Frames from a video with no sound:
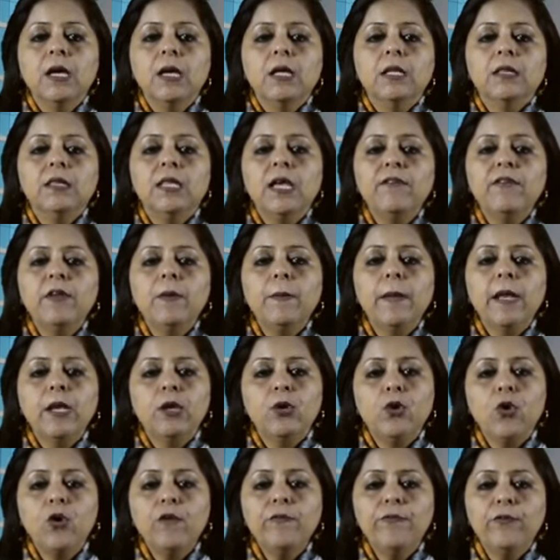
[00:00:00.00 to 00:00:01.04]
There will be
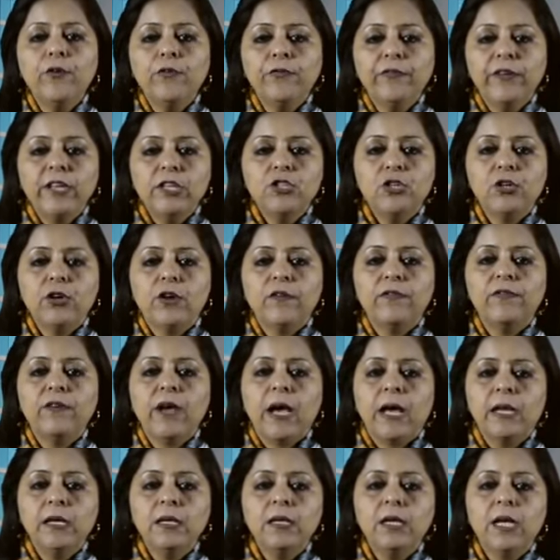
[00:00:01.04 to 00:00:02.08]
no forfeiture of
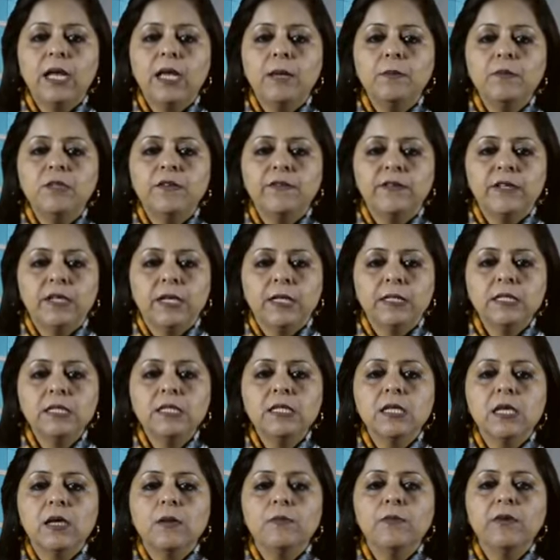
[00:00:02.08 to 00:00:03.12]
unclaimed
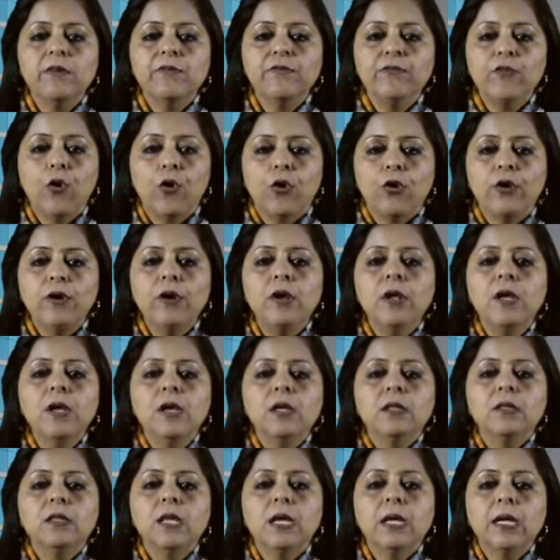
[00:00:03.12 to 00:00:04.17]
dividends before
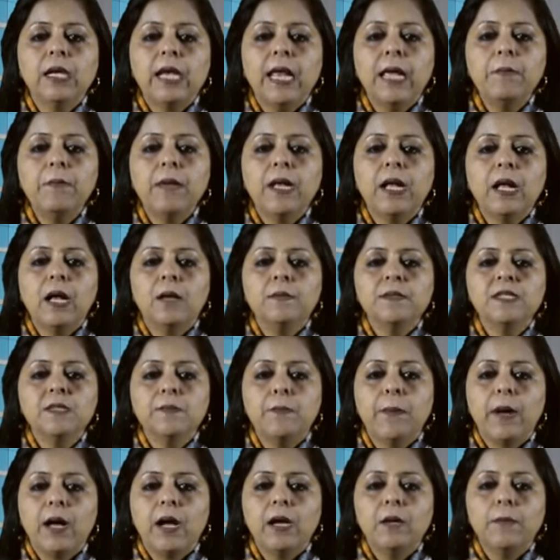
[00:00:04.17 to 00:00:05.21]
the claim becomes
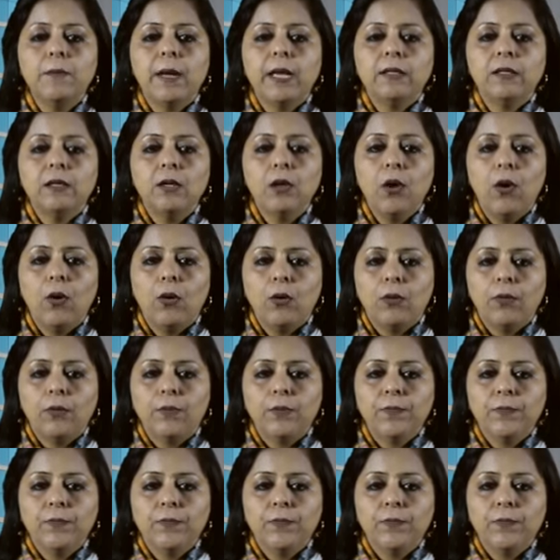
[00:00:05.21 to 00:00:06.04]
barred by the law.